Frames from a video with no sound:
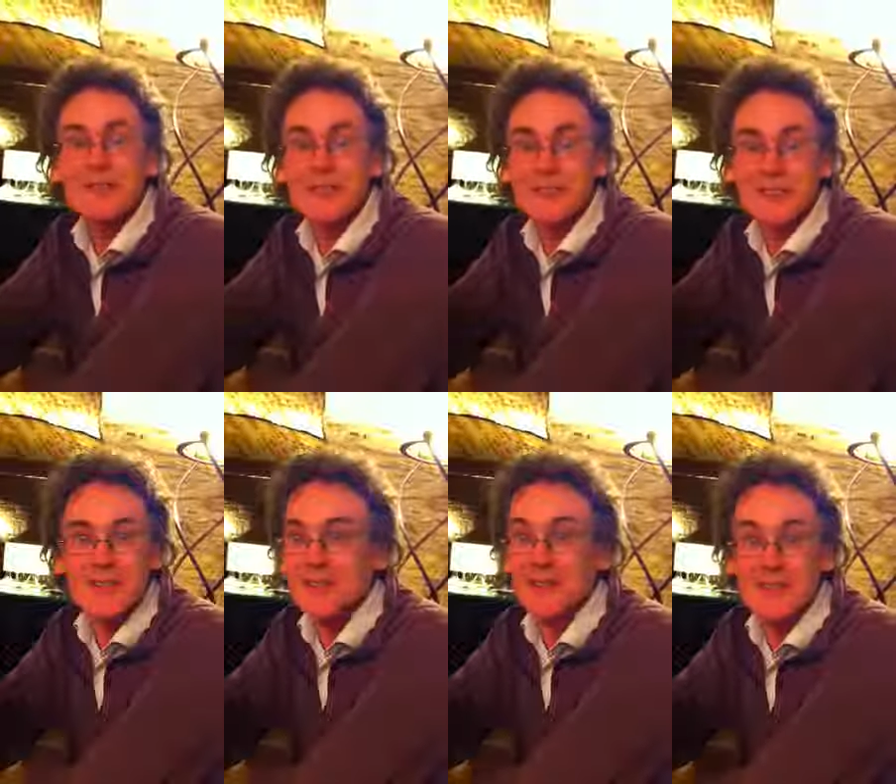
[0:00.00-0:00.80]
because
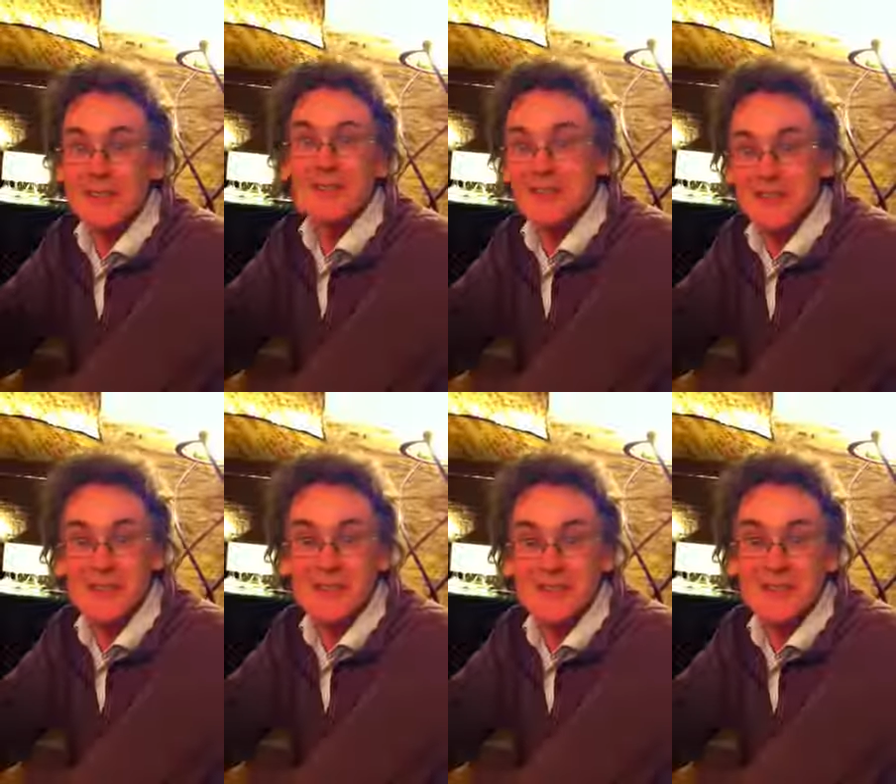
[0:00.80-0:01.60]
it's not a
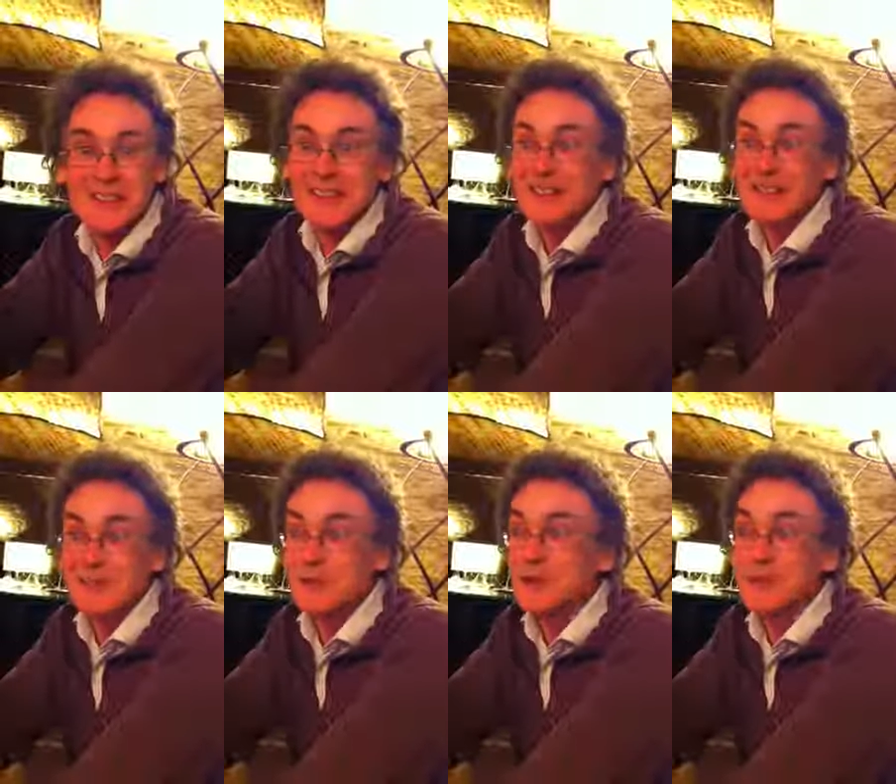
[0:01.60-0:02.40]
destination
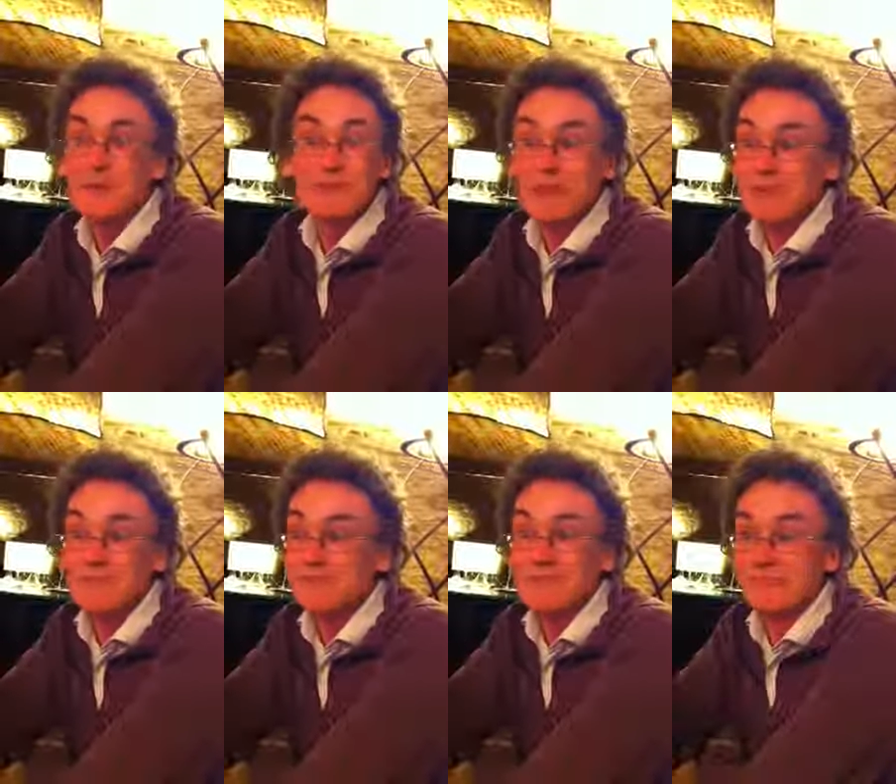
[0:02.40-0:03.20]
we
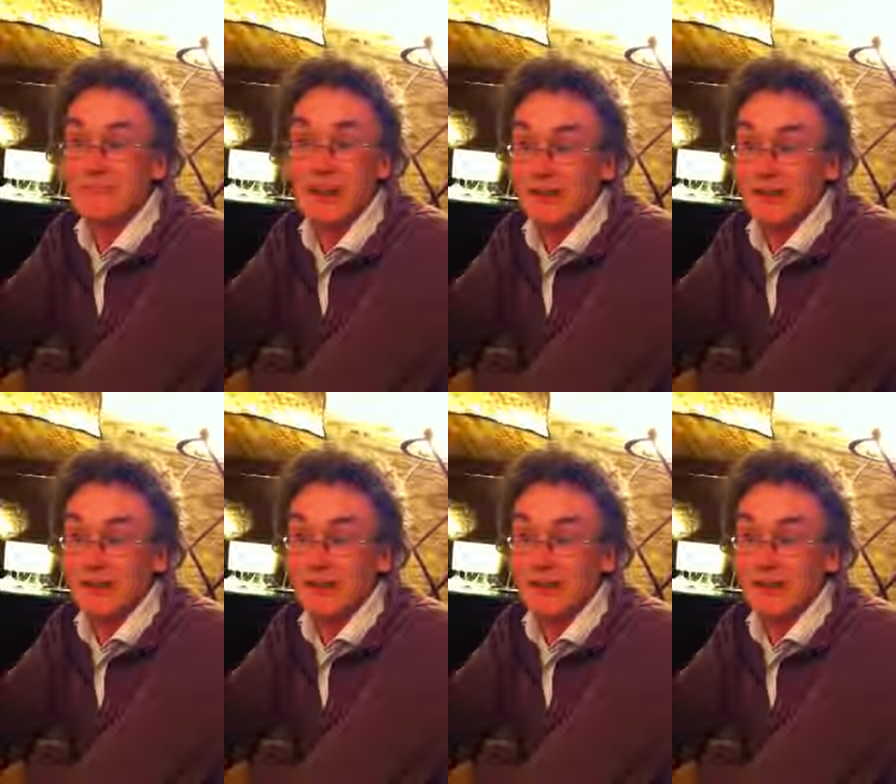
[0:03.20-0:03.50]
I